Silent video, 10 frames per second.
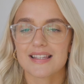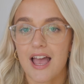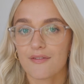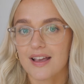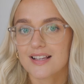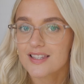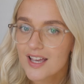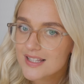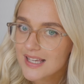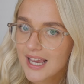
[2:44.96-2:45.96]

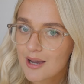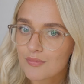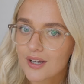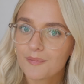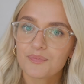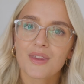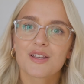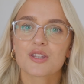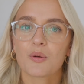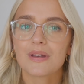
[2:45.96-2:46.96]
FX30 camera,
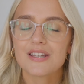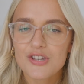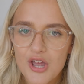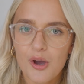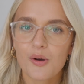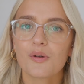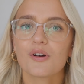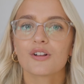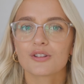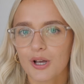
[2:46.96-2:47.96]
so we know
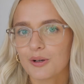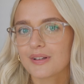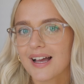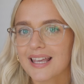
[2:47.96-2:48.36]
low light